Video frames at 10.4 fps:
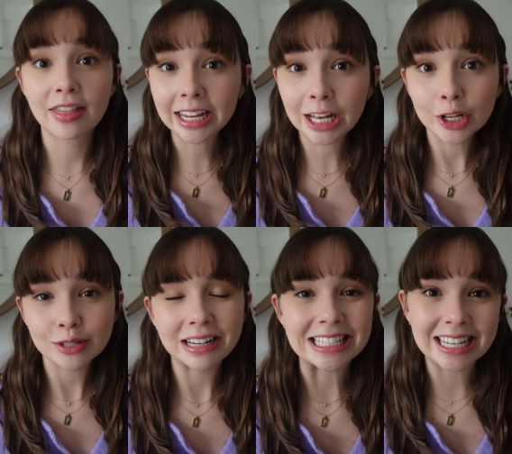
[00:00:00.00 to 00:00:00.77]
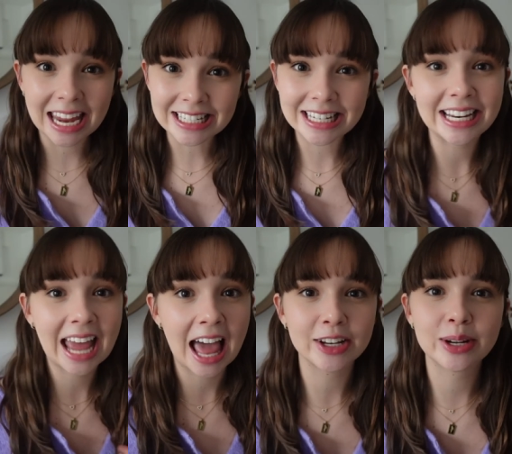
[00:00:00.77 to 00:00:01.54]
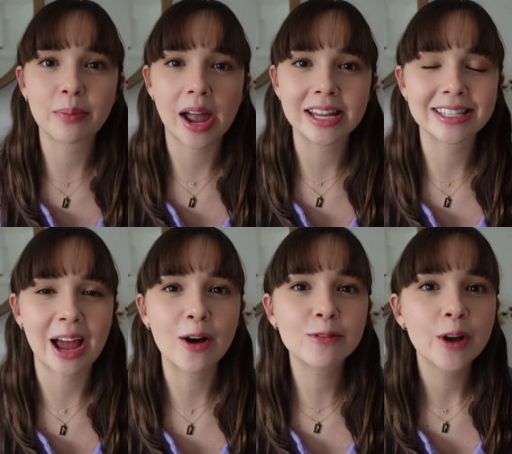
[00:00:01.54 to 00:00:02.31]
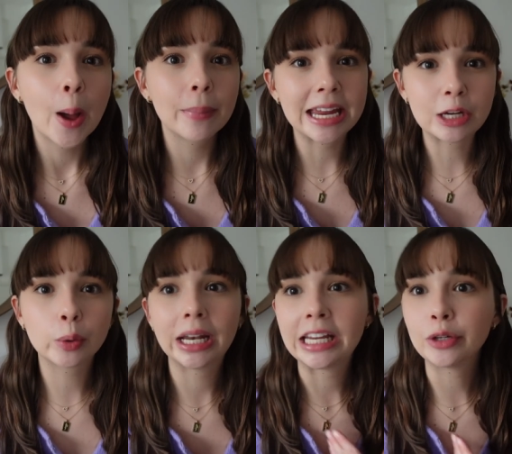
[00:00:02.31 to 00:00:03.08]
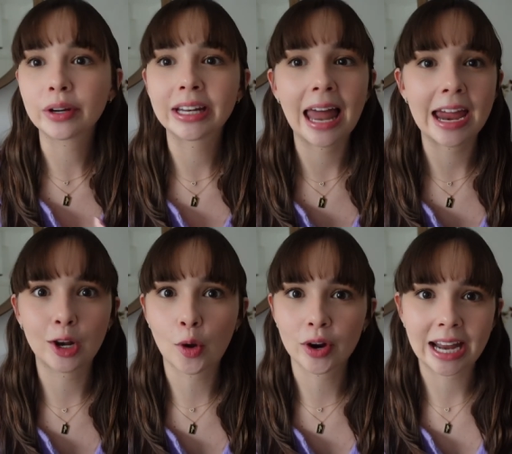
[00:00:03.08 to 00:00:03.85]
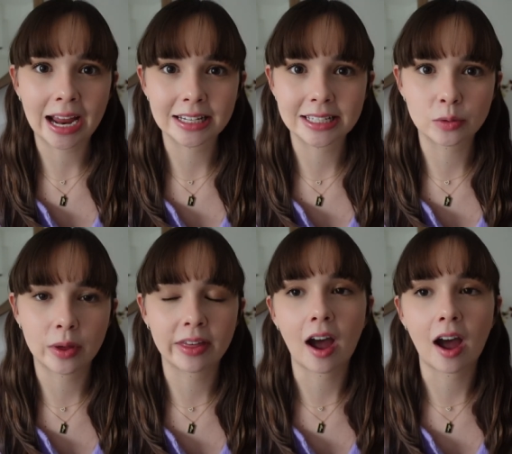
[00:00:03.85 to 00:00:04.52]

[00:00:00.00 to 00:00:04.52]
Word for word: think it looks really dainty and elegant by itself, but equally you can layer longer necklaces with it.